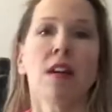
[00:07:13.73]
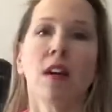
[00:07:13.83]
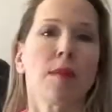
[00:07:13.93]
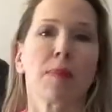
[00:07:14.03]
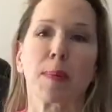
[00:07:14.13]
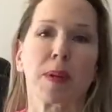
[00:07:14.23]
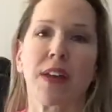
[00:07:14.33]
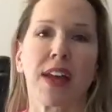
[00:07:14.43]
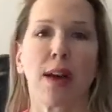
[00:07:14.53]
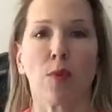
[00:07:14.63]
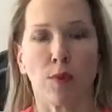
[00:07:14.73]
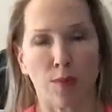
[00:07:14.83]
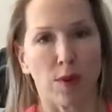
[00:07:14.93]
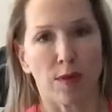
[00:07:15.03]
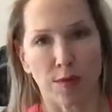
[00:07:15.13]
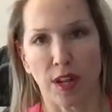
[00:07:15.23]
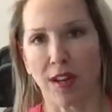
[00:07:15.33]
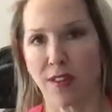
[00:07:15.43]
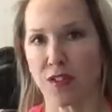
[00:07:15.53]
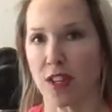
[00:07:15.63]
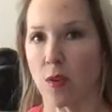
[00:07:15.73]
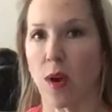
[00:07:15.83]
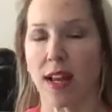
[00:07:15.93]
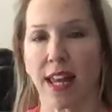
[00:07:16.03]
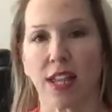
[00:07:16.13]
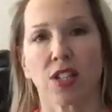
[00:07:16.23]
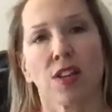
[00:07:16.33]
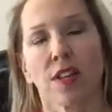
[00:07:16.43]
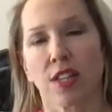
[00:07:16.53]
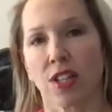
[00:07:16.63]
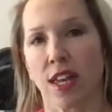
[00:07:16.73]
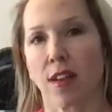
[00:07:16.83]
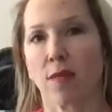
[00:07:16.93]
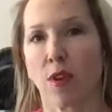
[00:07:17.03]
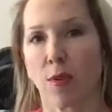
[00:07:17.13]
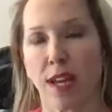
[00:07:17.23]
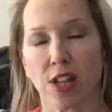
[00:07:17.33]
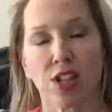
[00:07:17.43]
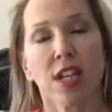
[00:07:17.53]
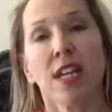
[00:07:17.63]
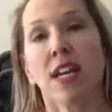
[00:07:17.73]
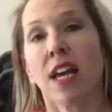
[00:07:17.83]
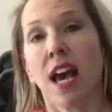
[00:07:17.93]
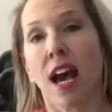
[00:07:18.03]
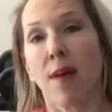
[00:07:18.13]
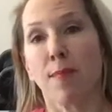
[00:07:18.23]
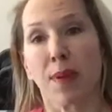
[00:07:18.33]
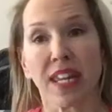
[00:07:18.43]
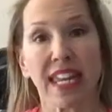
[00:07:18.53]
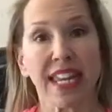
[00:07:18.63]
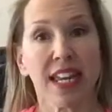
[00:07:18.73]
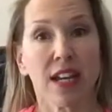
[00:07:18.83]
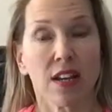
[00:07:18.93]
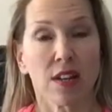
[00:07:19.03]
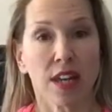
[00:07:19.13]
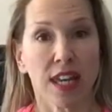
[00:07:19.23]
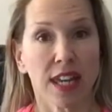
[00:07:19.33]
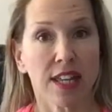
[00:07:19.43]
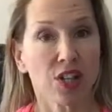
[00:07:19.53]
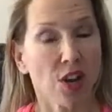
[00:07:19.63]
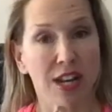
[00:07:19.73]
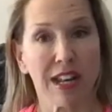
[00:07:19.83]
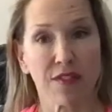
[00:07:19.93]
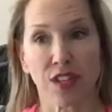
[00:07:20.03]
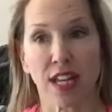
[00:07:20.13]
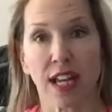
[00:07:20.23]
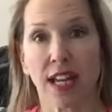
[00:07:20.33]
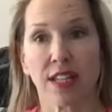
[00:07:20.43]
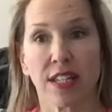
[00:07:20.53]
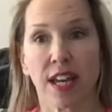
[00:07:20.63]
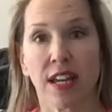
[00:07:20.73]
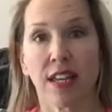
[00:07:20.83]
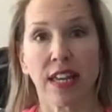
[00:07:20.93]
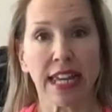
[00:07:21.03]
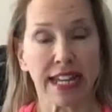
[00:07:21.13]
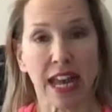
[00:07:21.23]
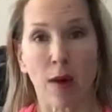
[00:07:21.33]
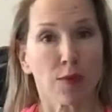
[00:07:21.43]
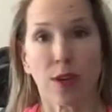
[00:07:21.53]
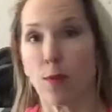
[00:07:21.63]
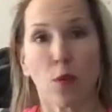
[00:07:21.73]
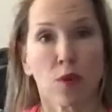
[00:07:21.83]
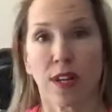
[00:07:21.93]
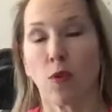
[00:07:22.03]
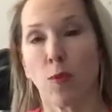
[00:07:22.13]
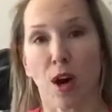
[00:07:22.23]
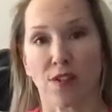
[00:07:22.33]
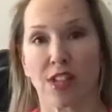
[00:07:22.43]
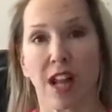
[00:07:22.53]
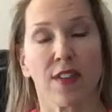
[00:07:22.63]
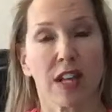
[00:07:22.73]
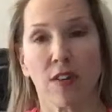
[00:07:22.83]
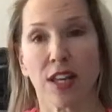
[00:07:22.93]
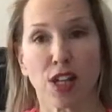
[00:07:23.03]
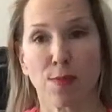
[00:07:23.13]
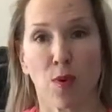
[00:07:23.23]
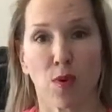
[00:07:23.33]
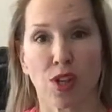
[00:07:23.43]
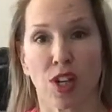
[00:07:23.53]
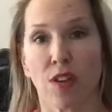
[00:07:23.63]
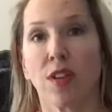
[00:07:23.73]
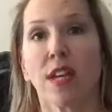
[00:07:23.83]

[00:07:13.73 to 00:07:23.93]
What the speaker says: and people like that were you know, lifting quite late into their careers. But he started lifting, and it helped him in all parts of his life, including his sport. So